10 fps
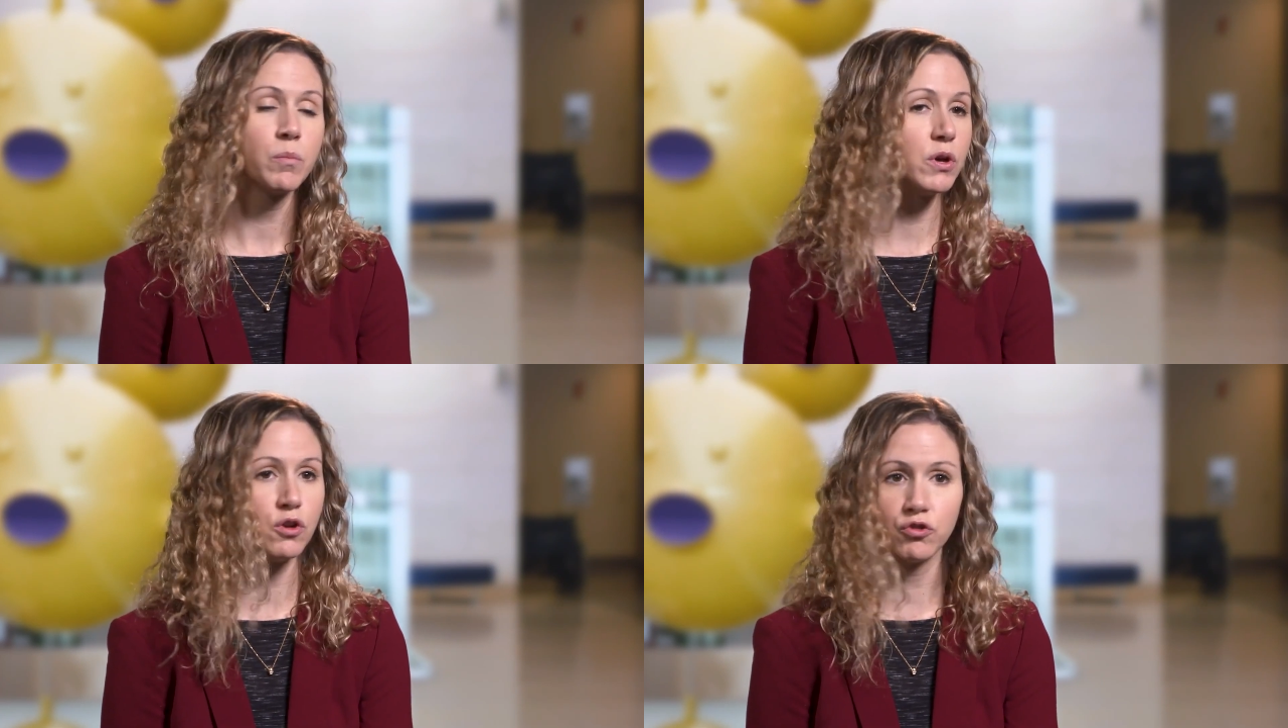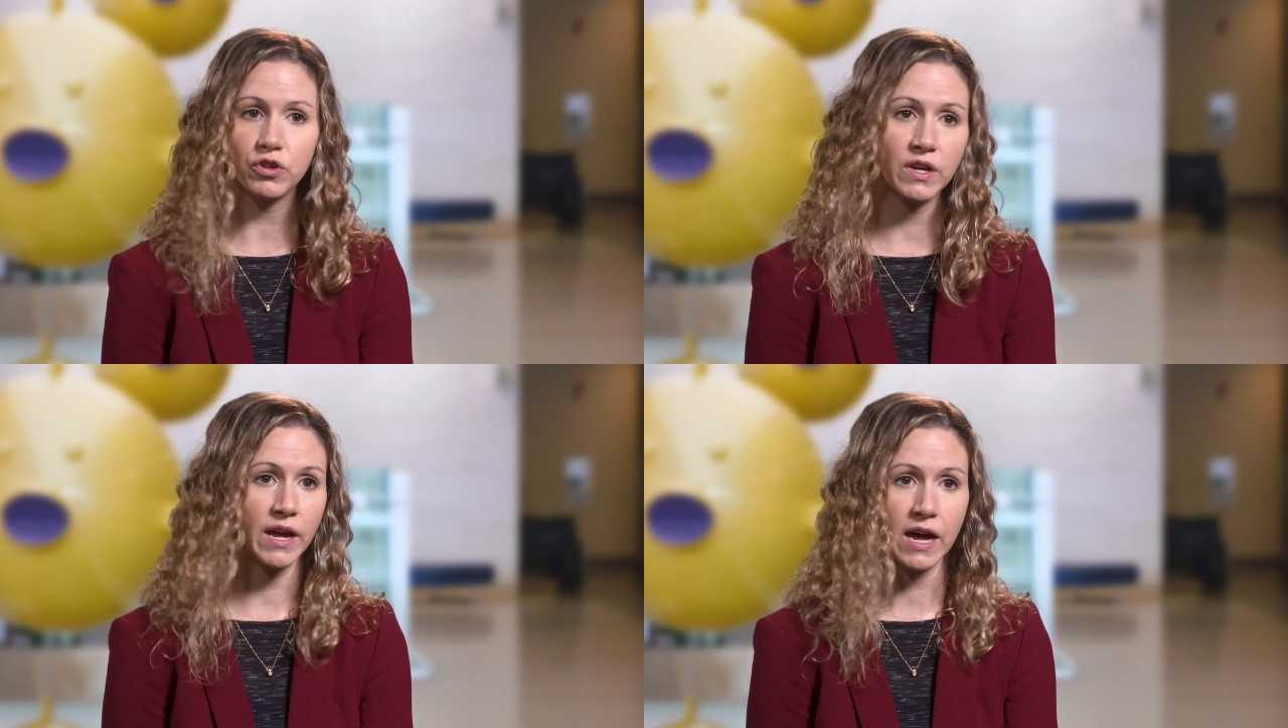but
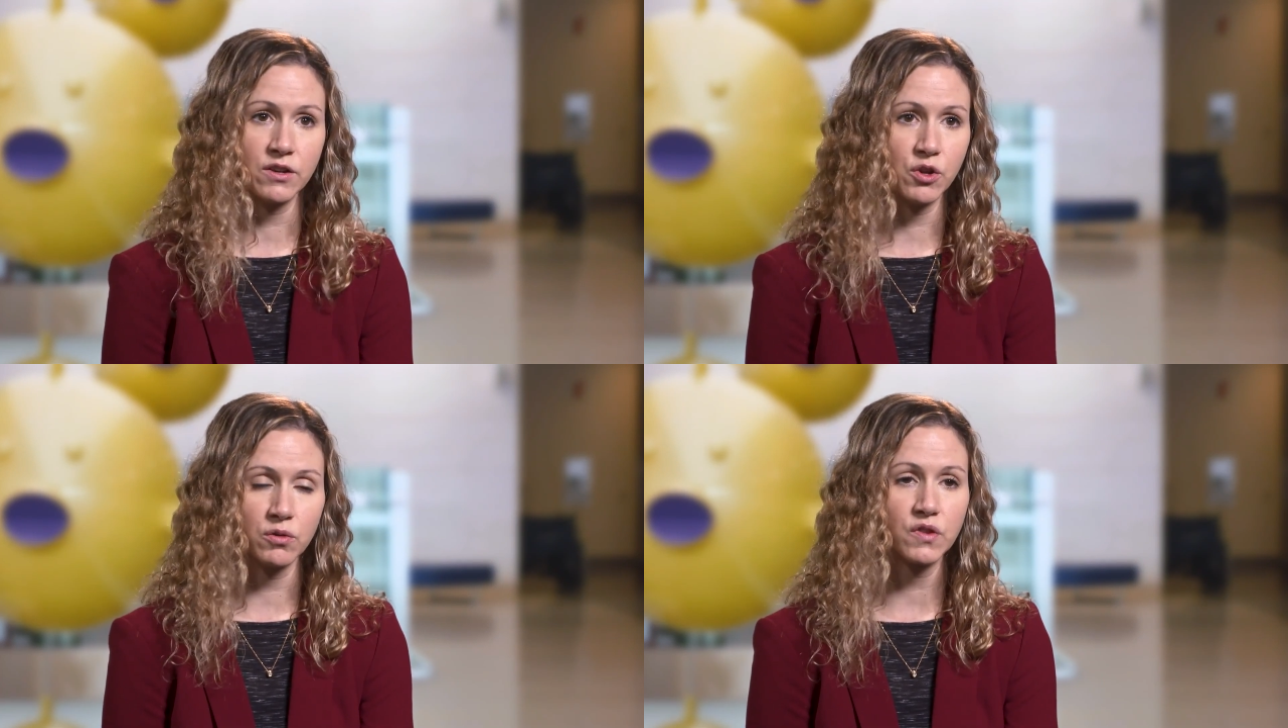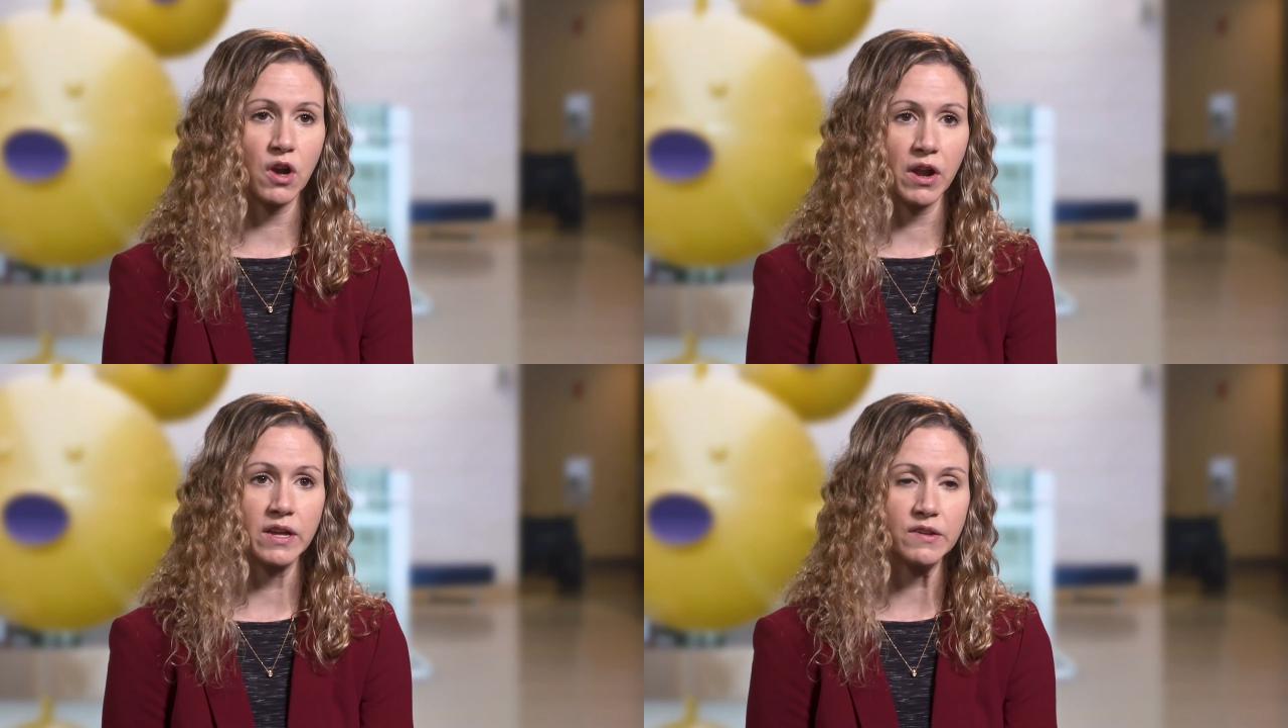usually, again, don't
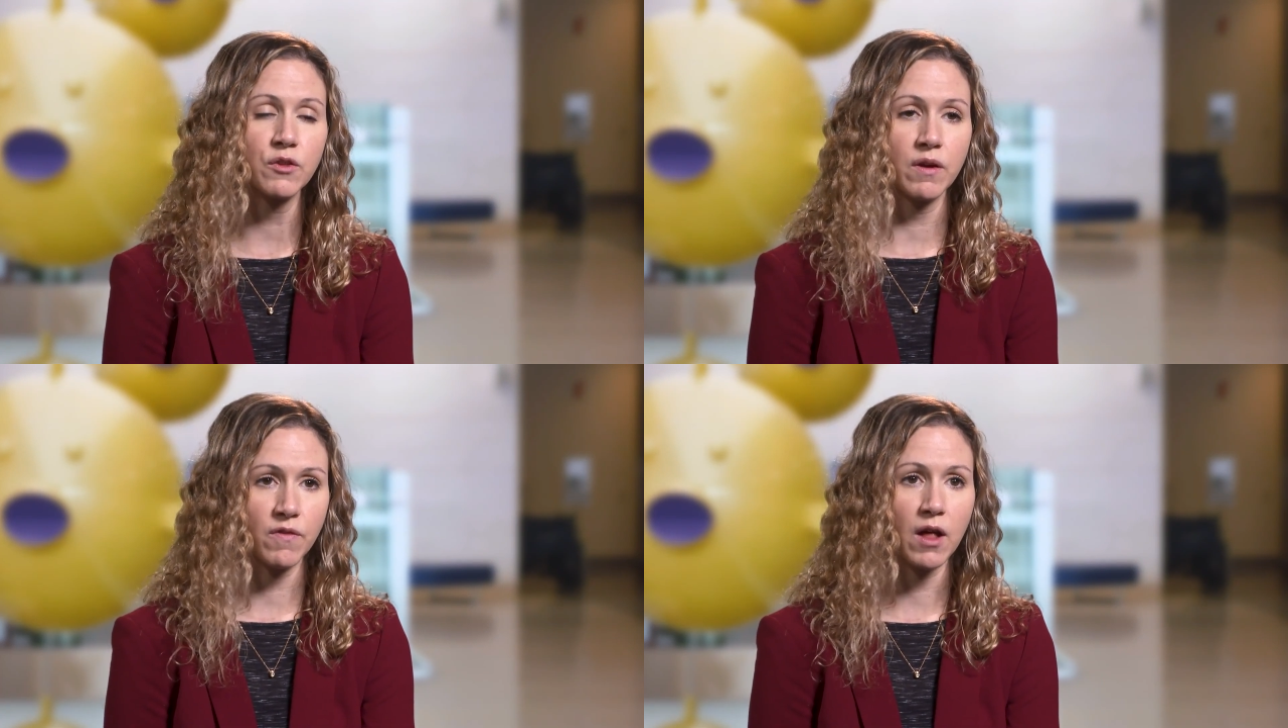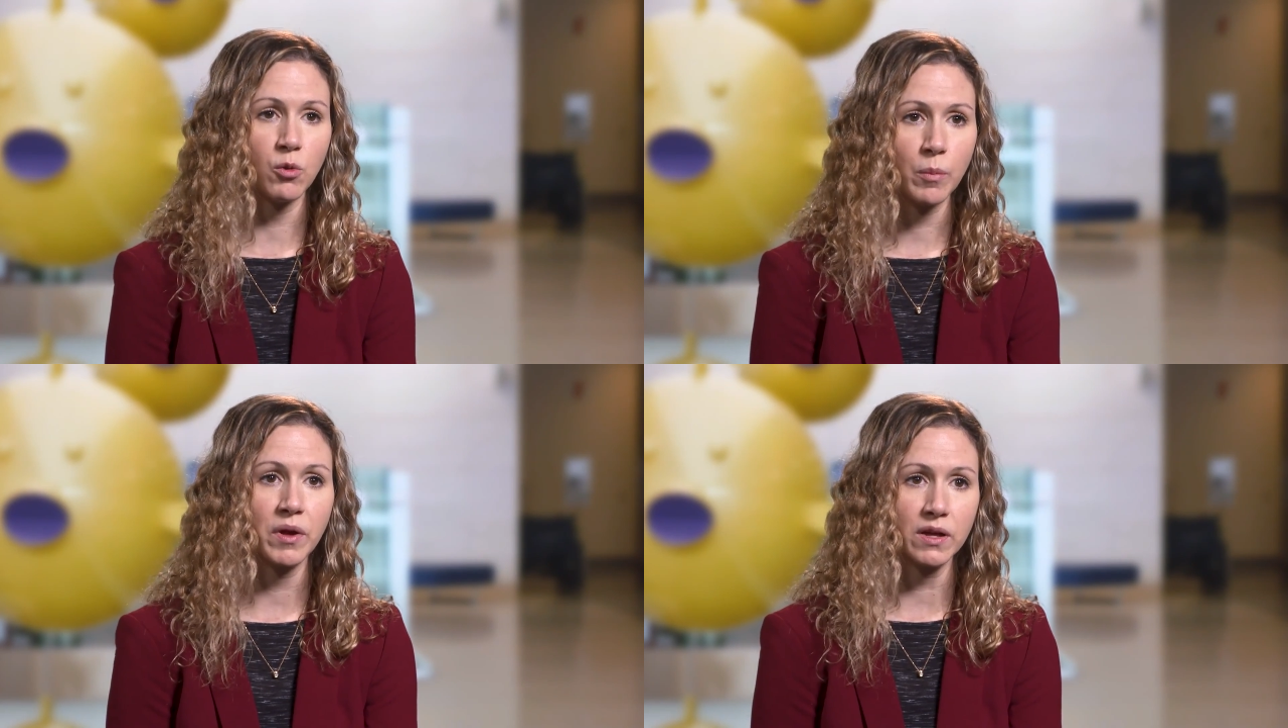start it until they
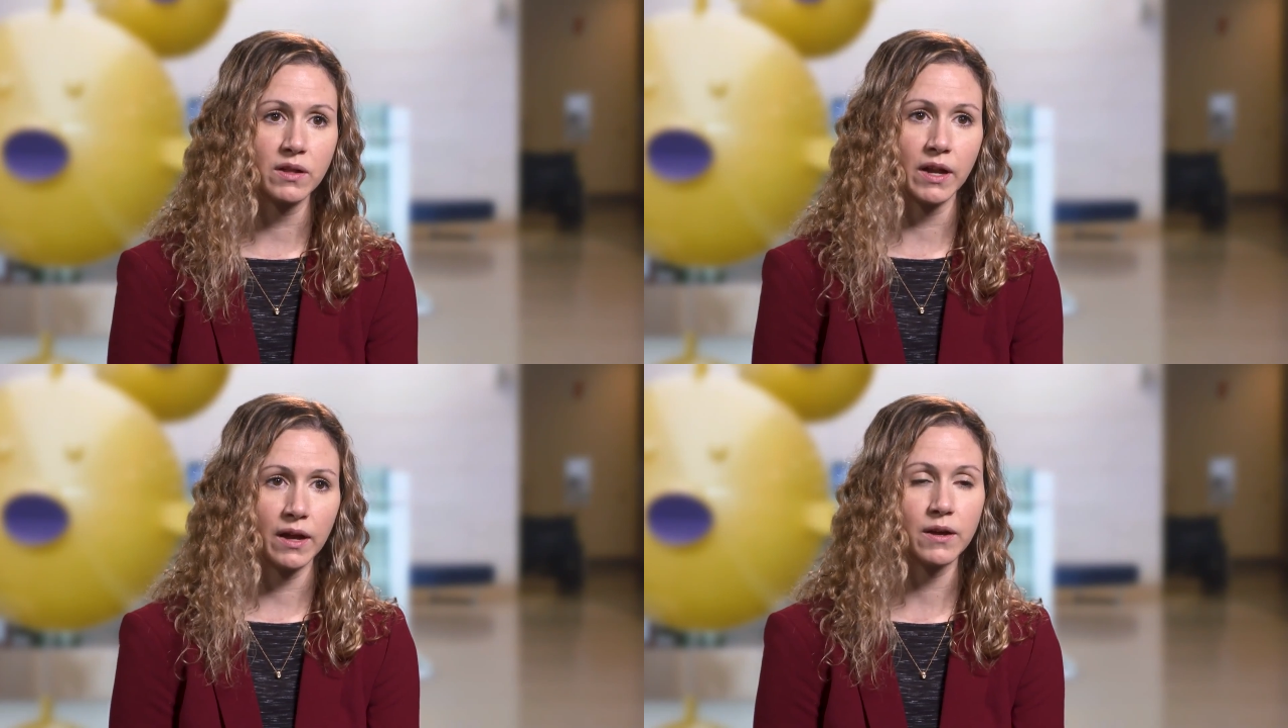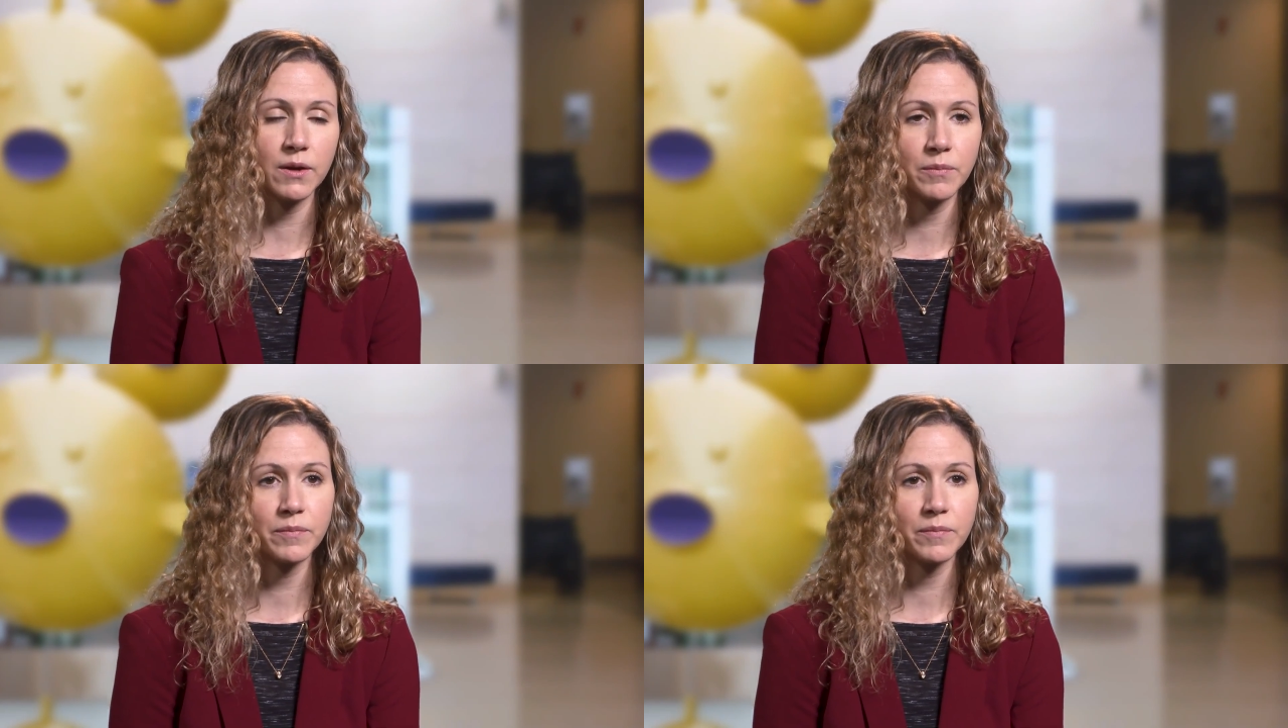follow up in clinic.